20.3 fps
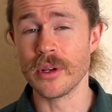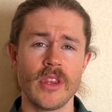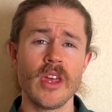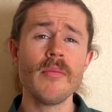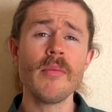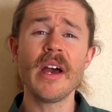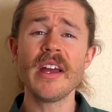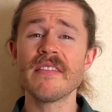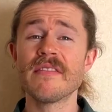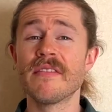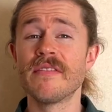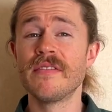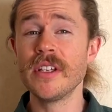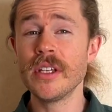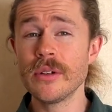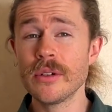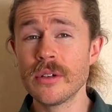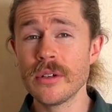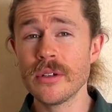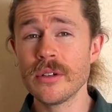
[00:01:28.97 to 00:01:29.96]
They might
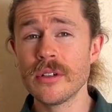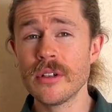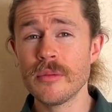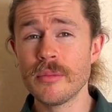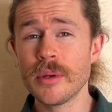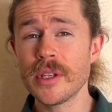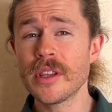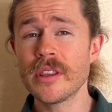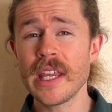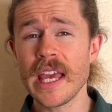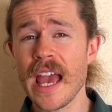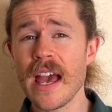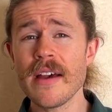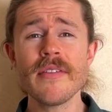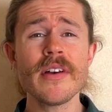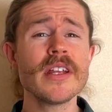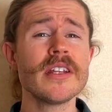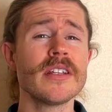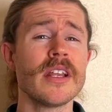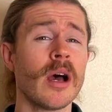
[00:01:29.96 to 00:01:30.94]
feel good, but they
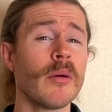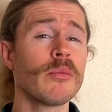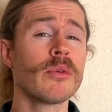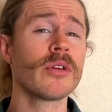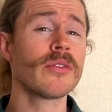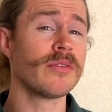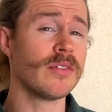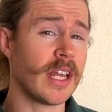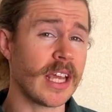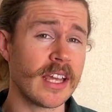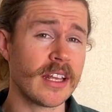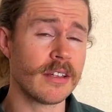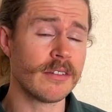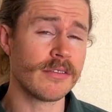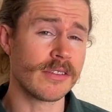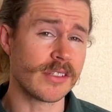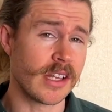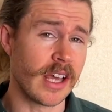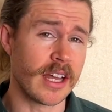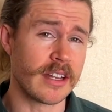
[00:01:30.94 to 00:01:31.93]
have a number of negative
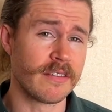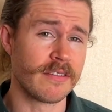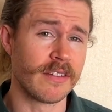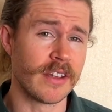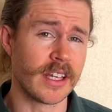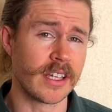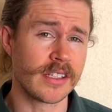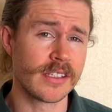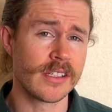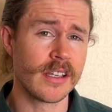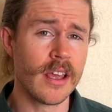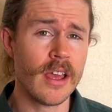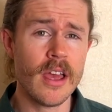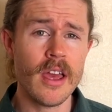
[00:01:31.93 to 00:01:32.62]
side effects.